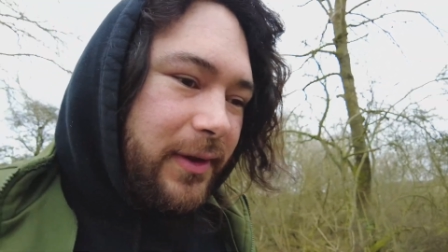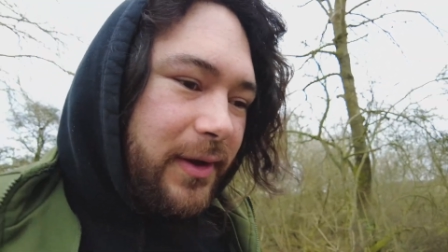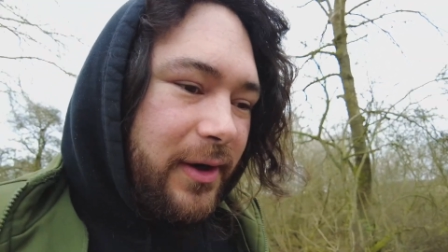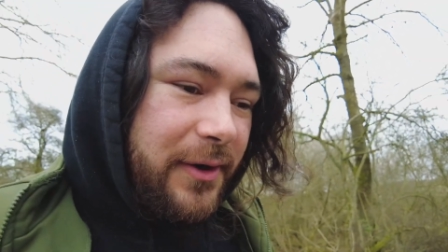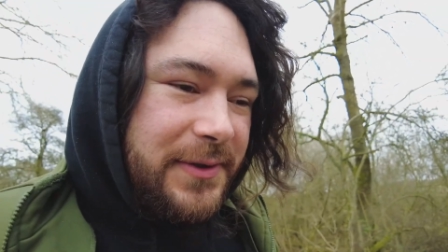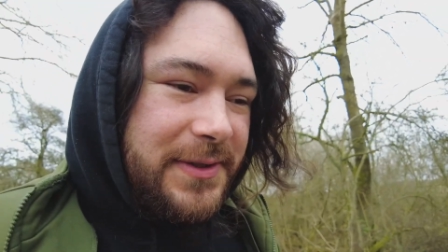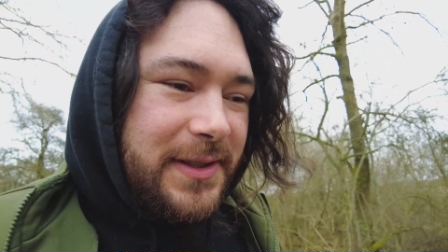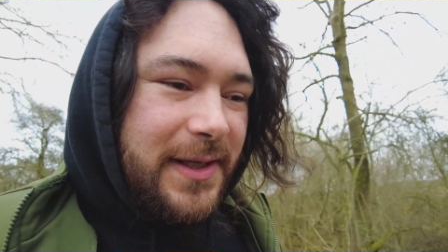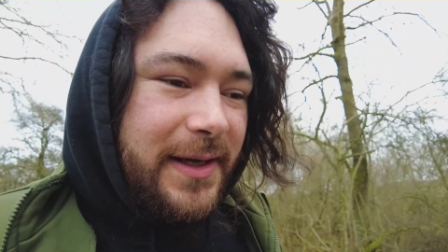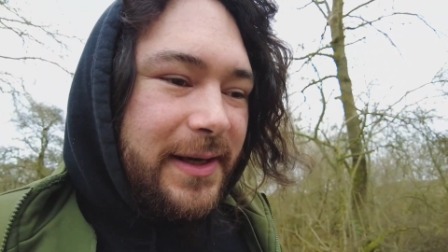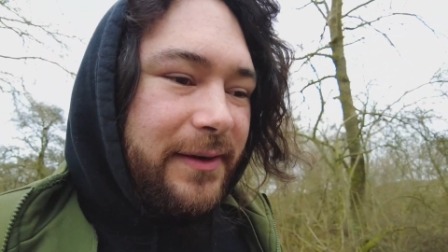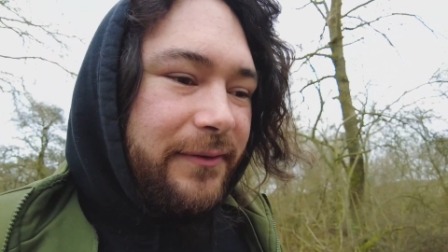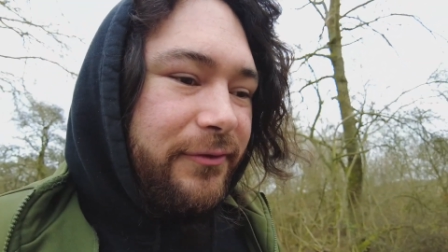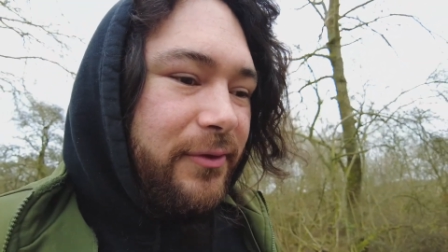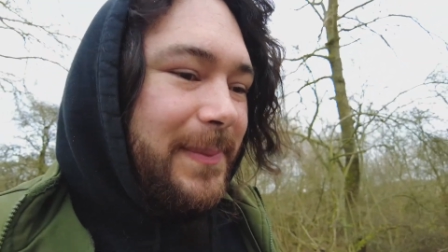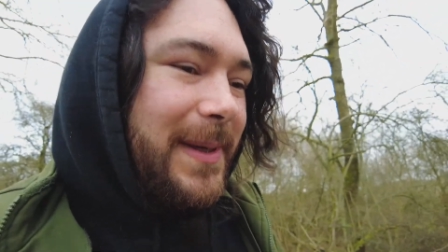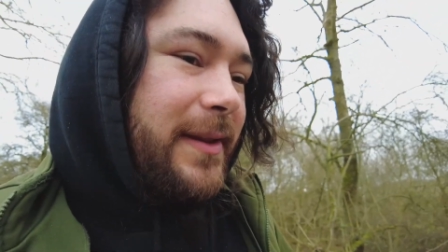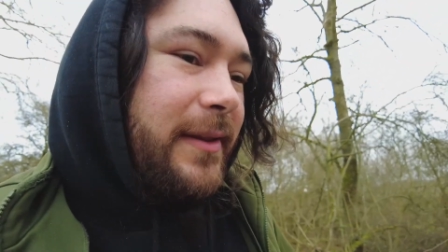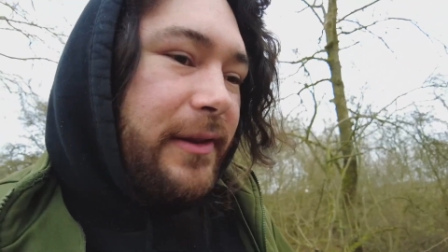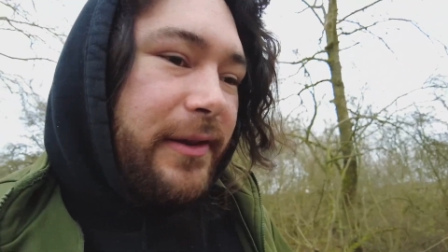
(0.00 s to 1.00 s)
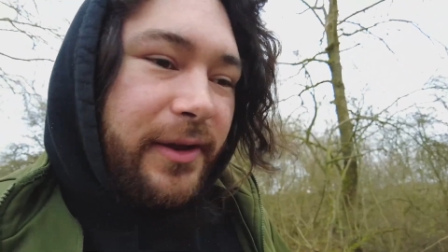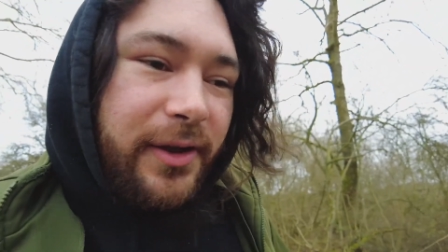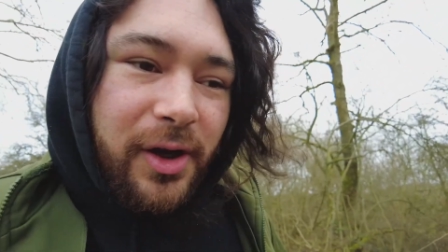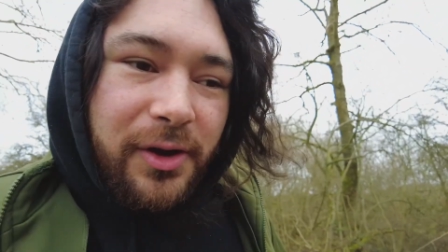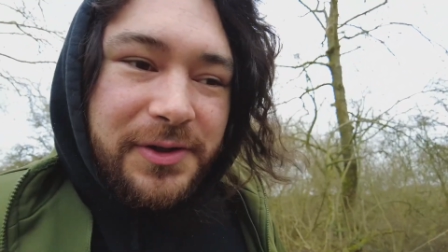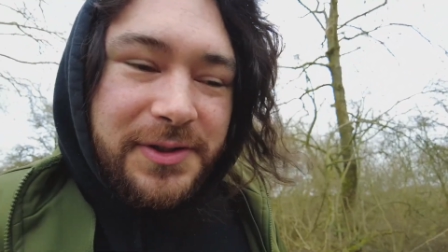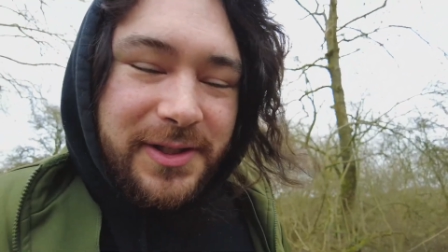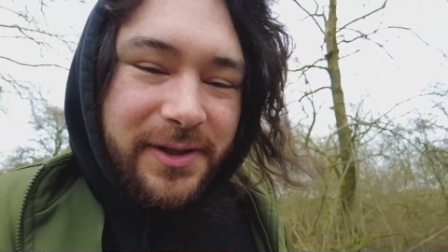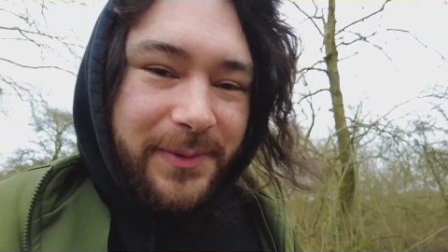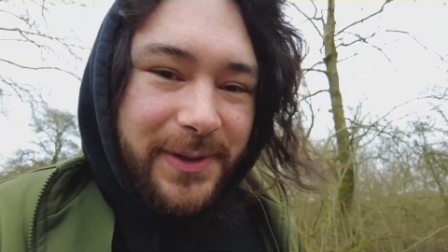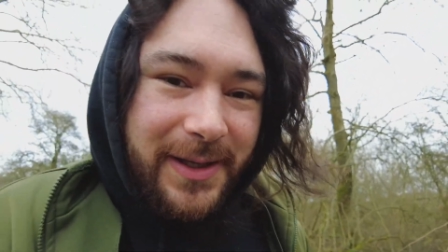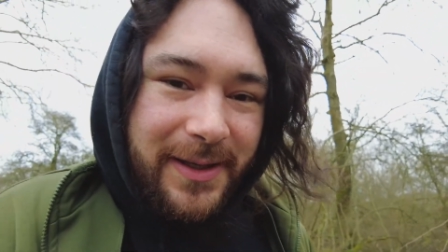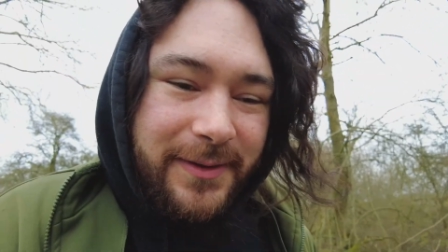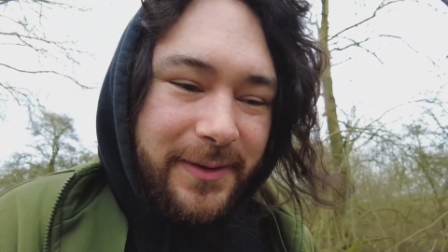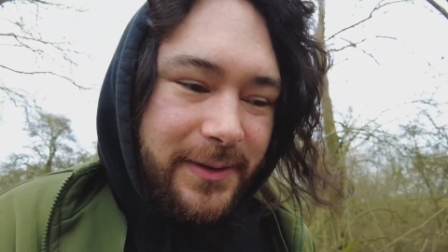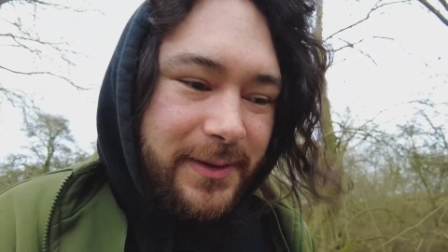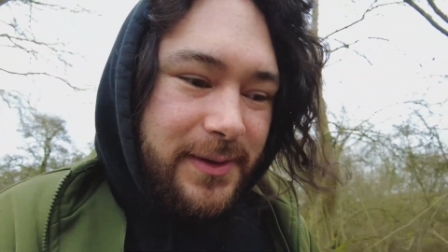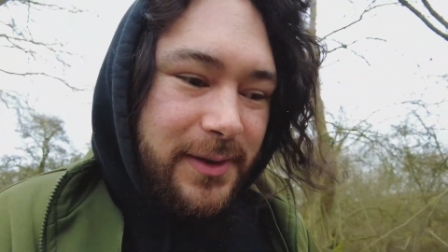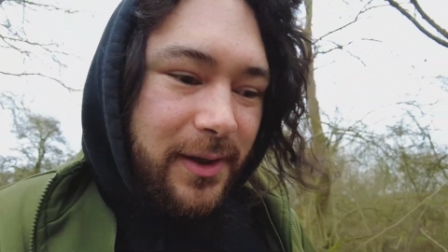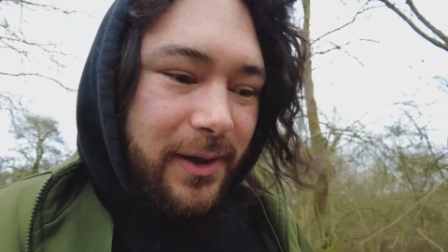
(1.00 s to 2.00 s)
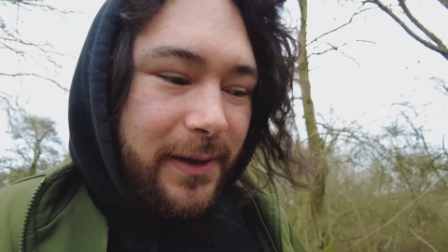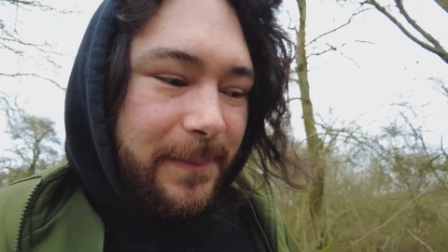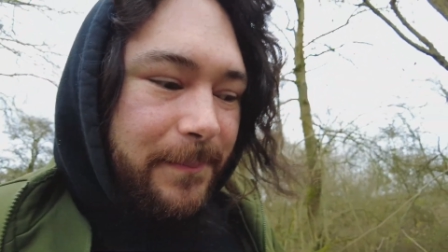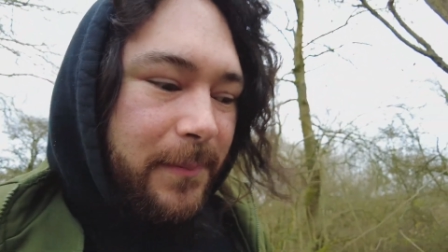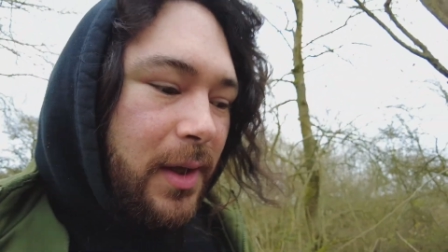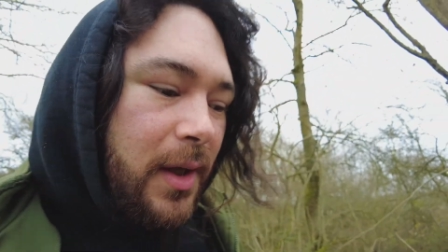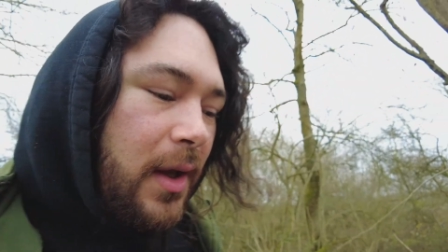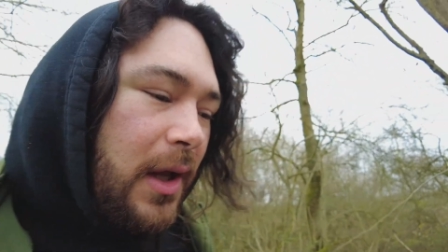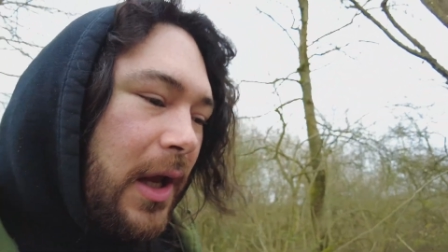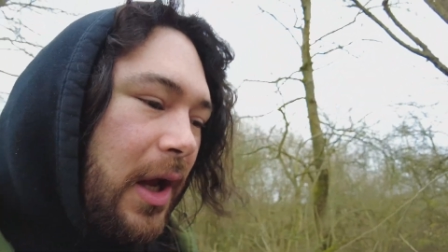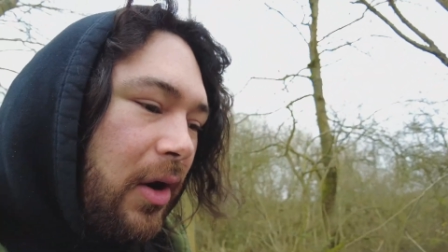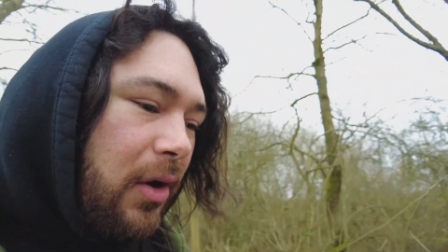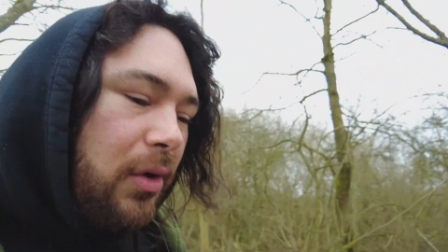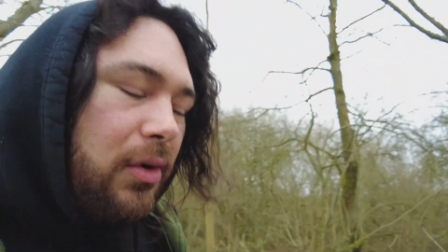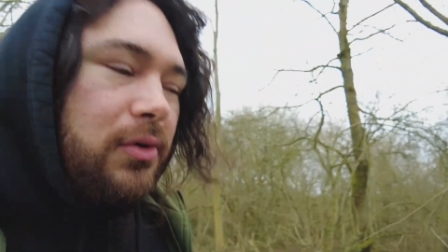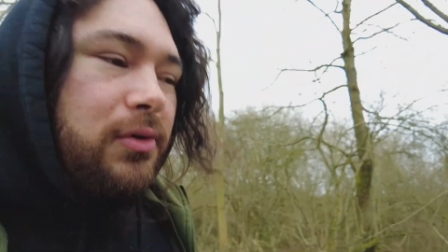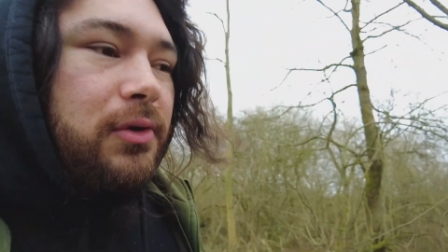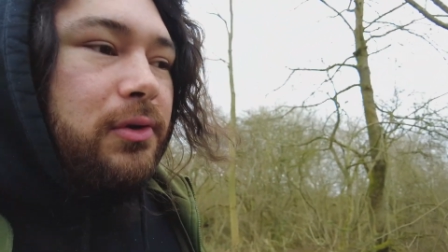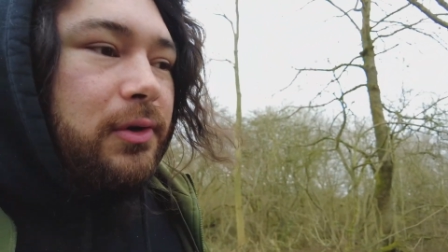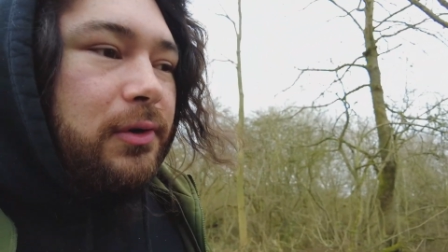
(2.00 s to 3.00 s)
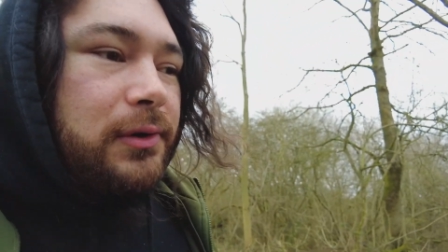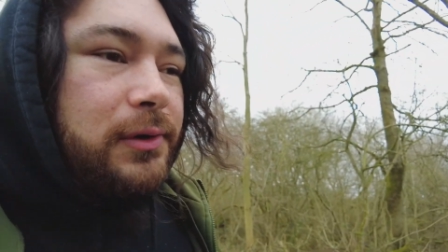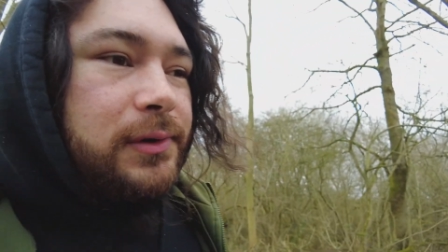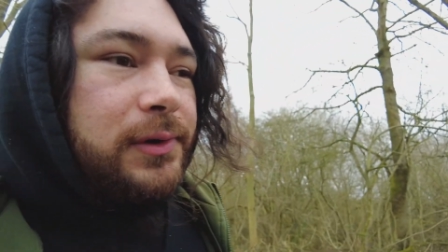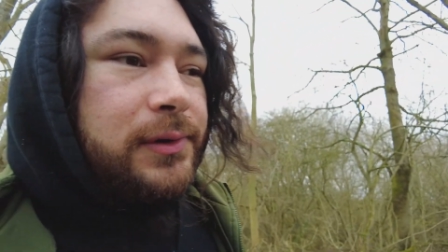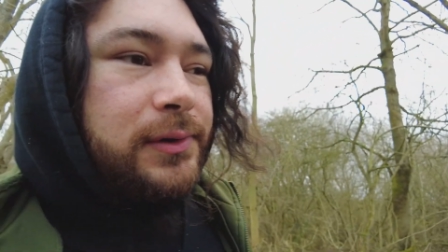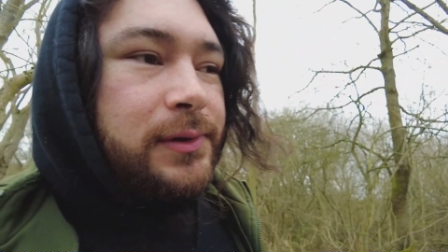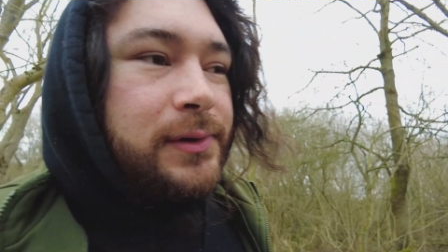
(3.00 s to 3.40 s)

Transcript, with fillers: that I was getting from either the goats that we had at the time or